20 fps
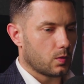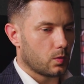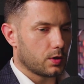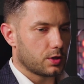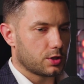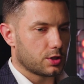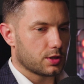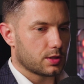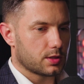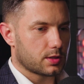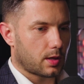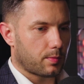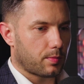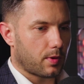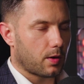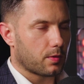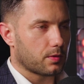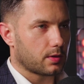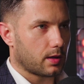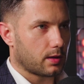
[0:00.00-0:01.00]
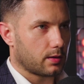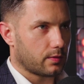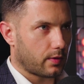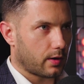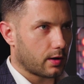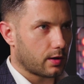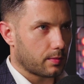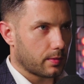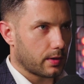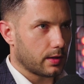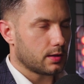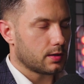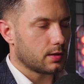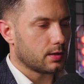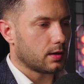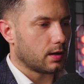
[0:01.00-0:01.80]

which is about environment